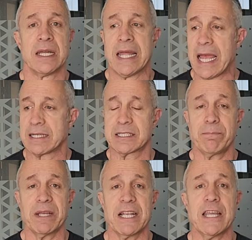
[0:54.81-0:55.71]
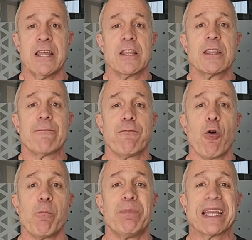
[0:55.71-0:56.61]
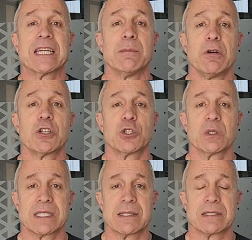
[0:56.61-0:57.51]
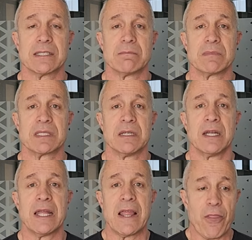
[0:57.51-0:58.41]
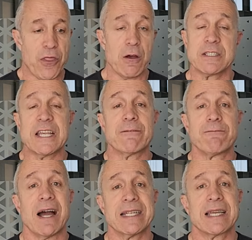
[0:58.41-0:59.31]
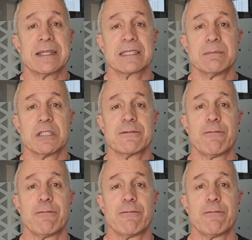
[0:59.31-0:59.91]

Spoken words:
And typically, there are four big commercial systems. Those that find customers